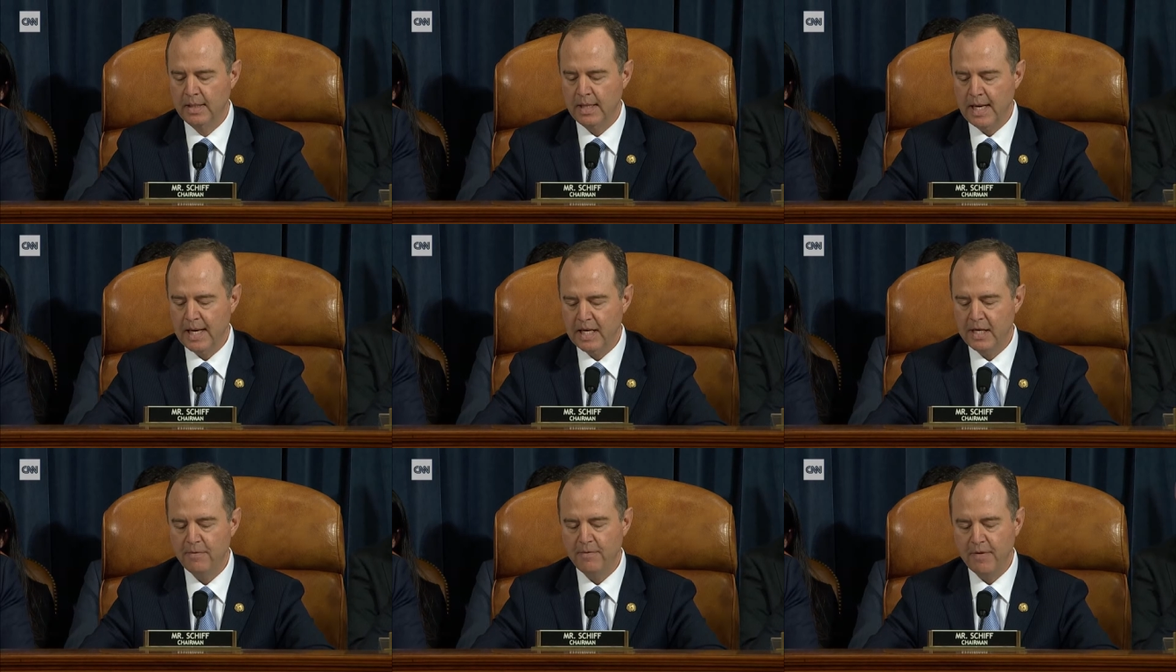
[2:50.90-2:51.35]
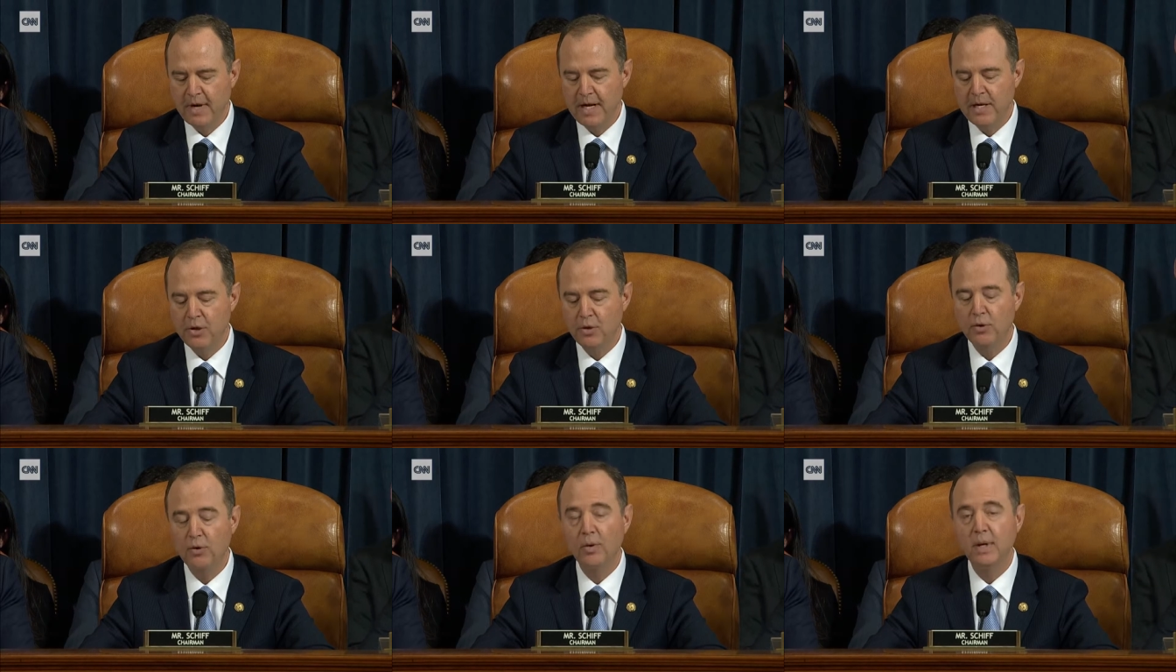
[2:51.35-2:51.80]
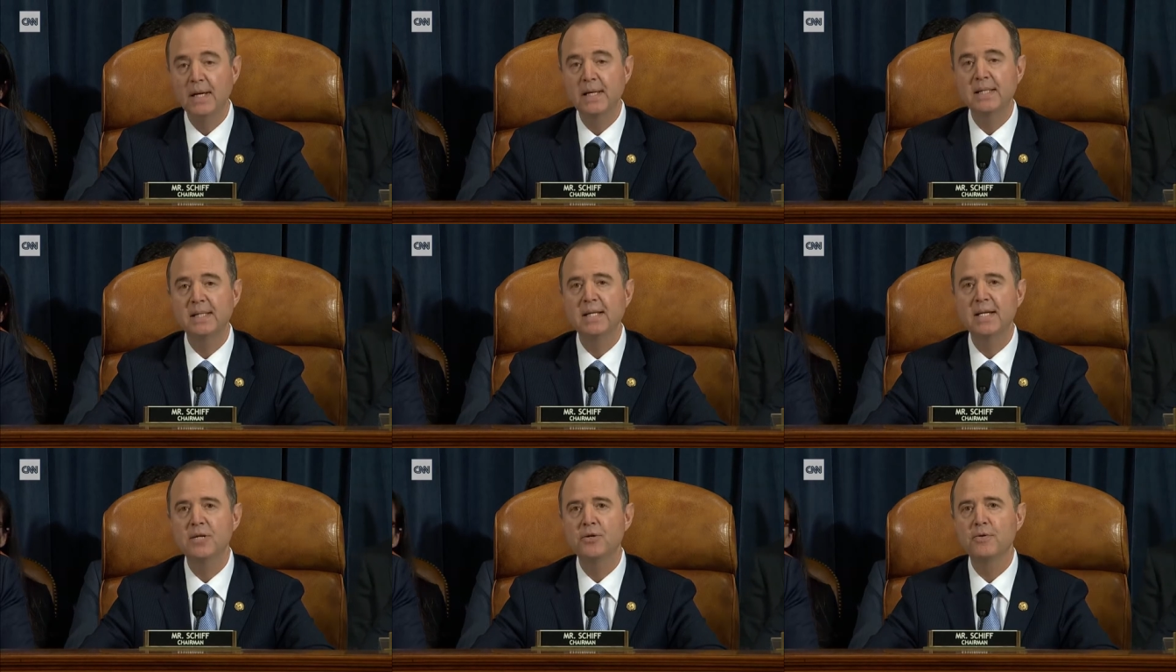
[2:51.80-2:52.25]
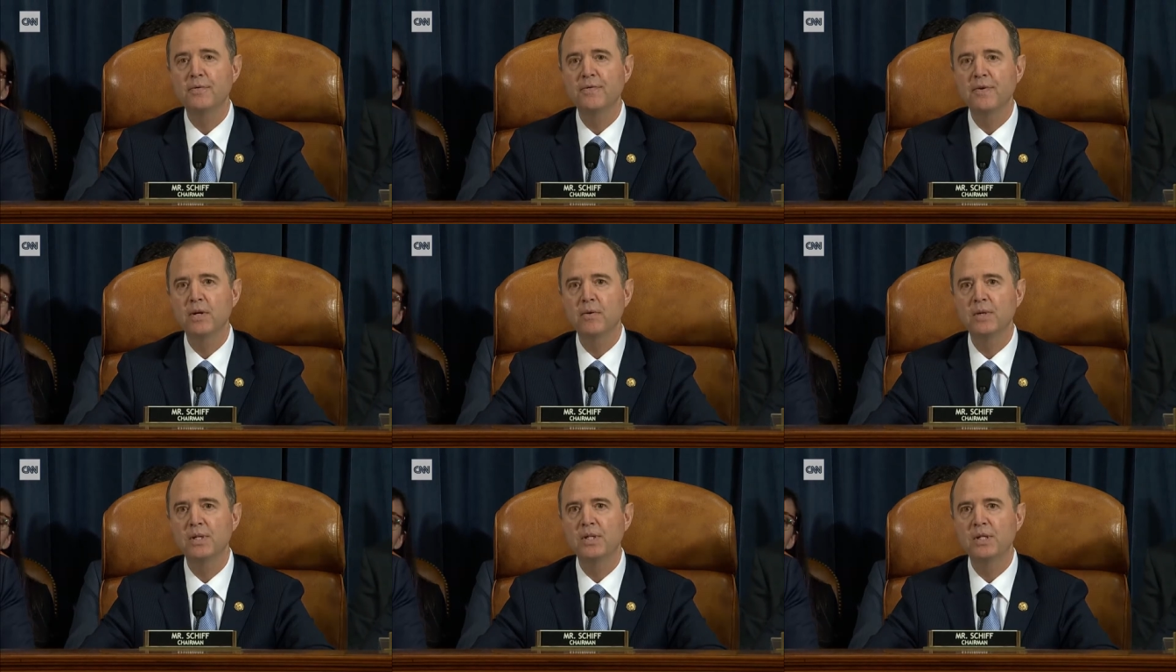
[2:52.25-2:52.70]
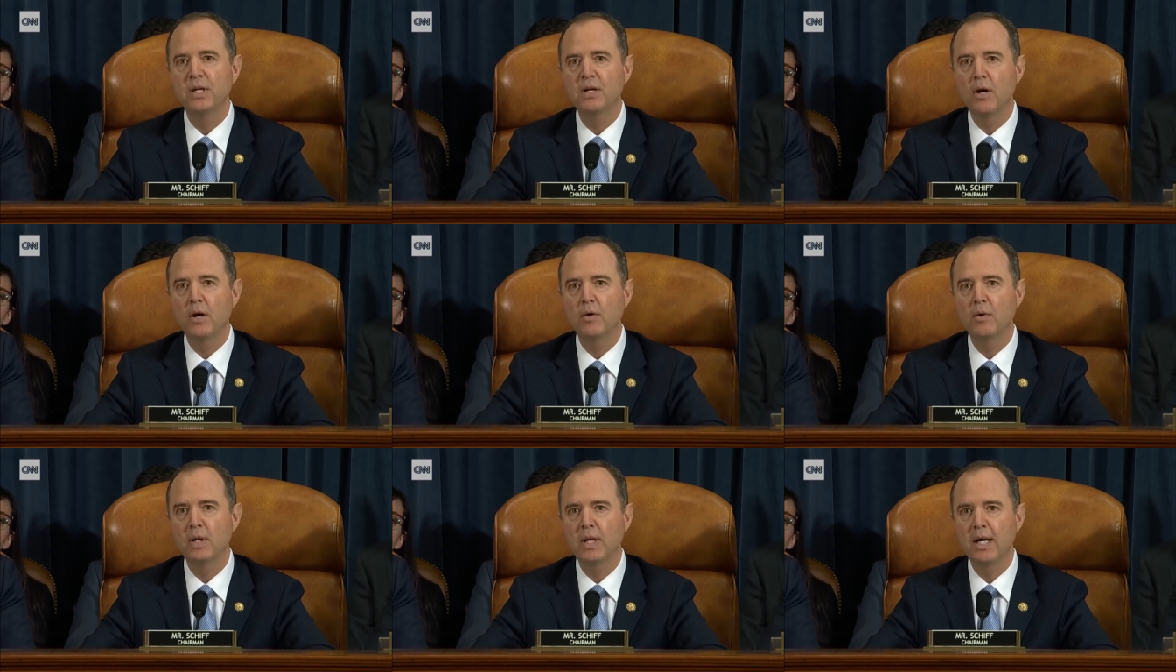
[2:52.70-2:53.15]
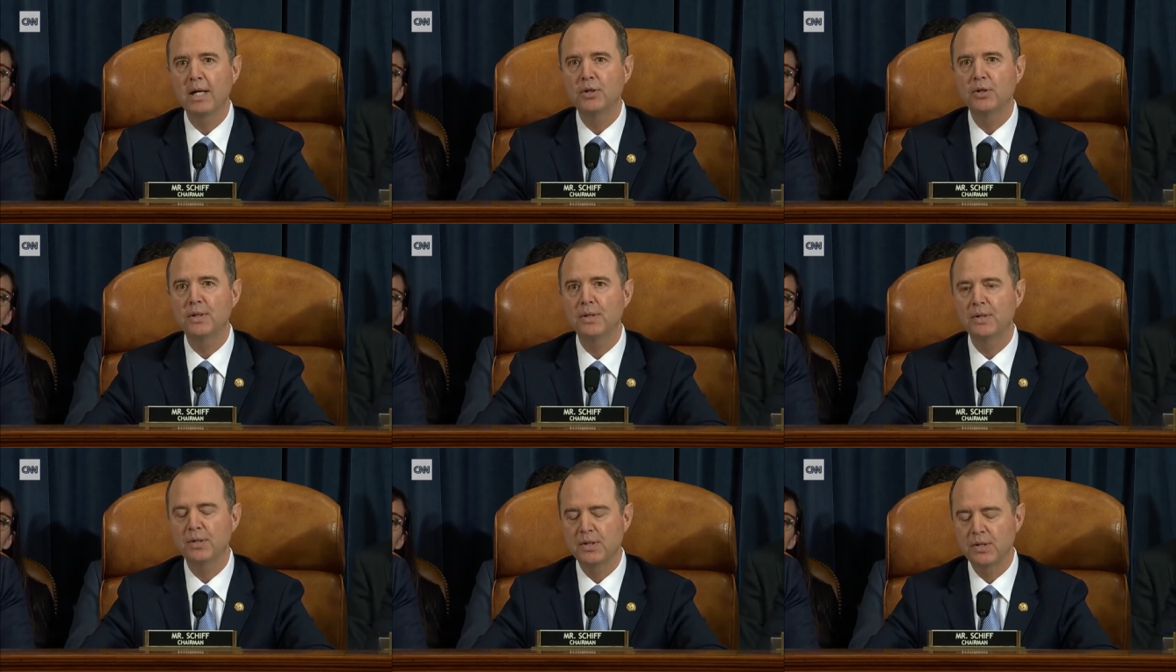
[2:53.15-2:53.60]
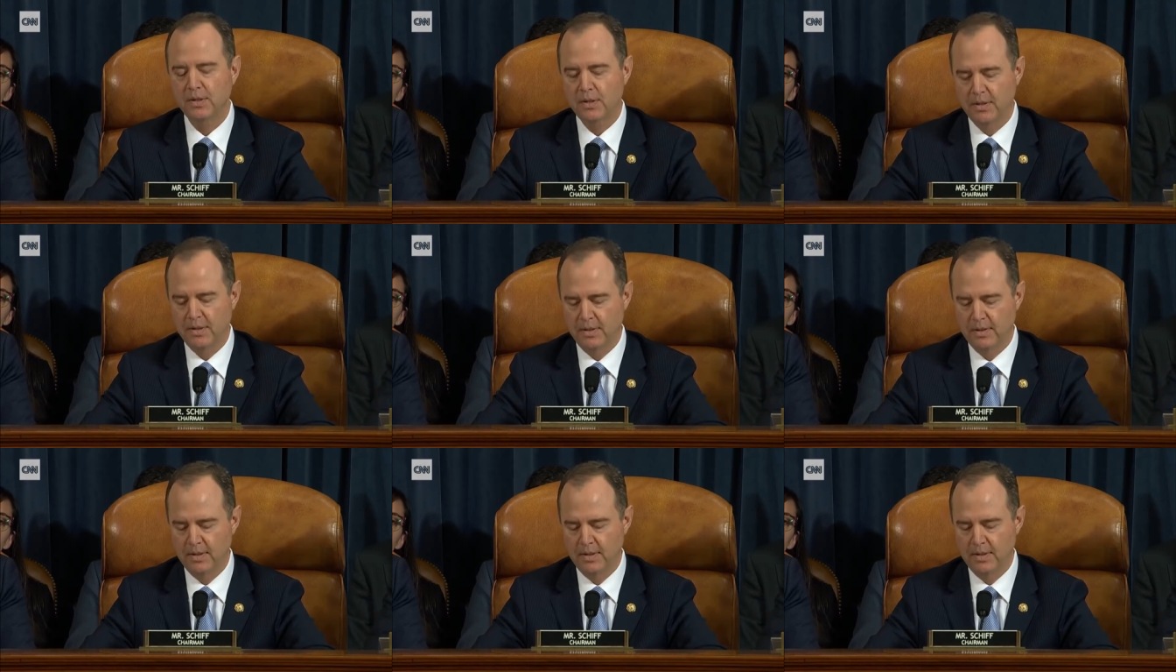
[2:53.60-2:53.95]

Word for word: and invite Ukraine's interference in our elections,